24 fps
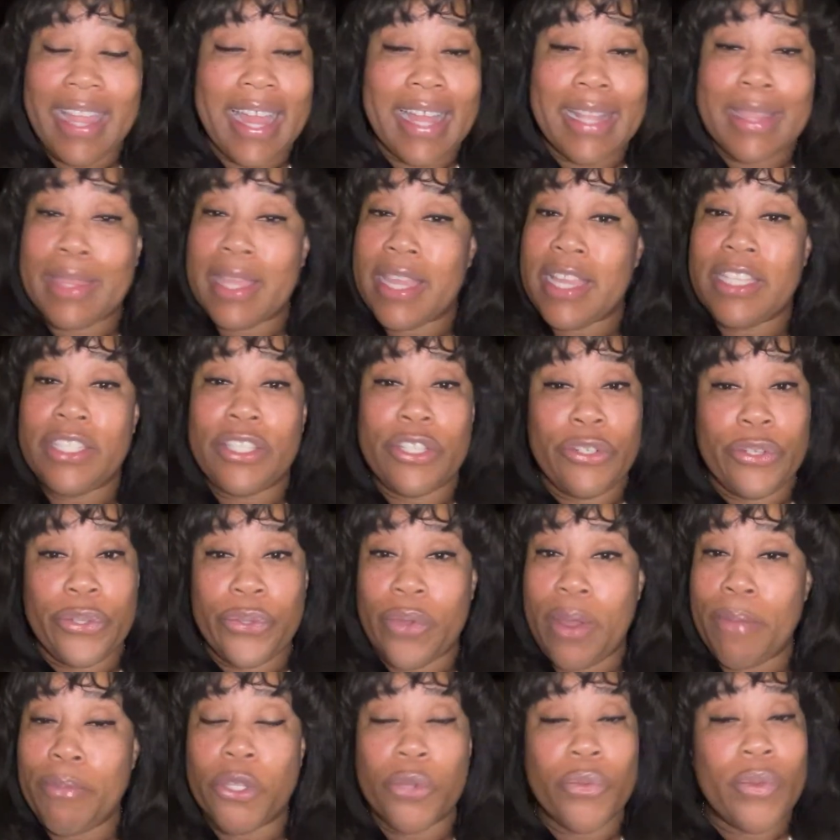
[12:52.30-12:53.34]
things to do.
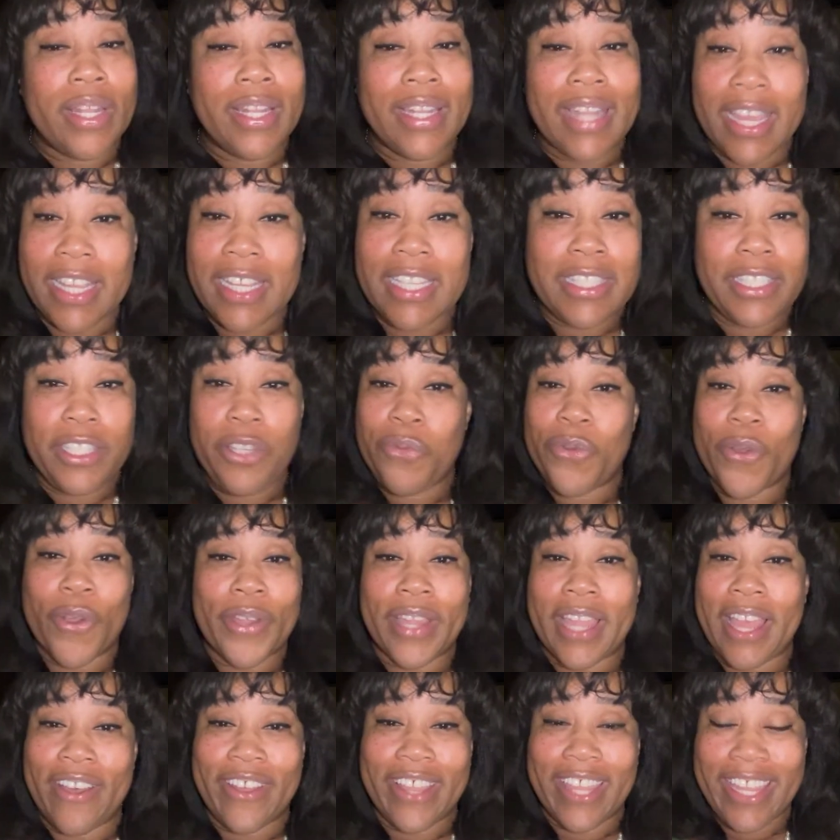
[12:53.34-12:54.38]
I'm doing legacy work
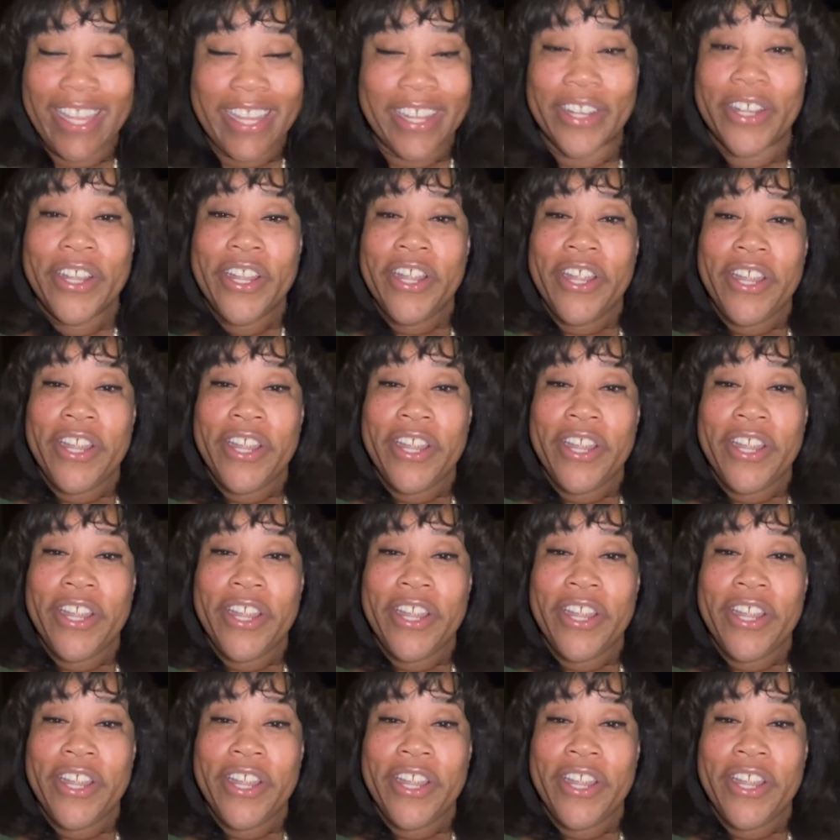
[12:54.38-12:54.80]
out here,